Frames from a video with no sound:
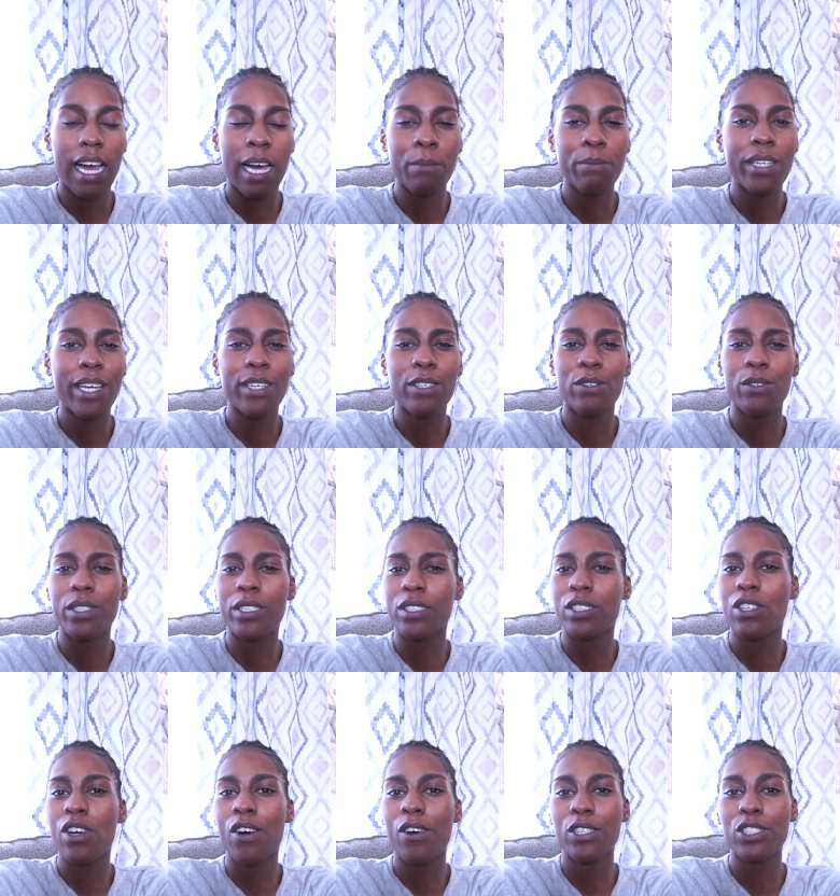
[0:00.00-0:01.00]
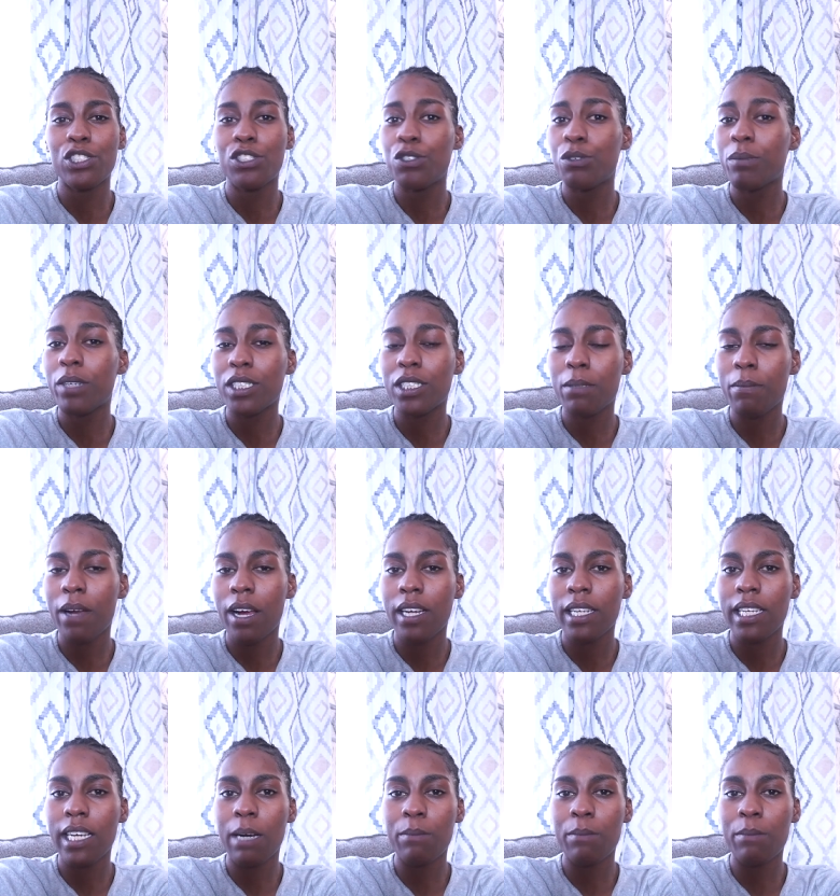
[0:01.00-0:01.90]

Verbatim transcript: I'm not going to talk too much about it.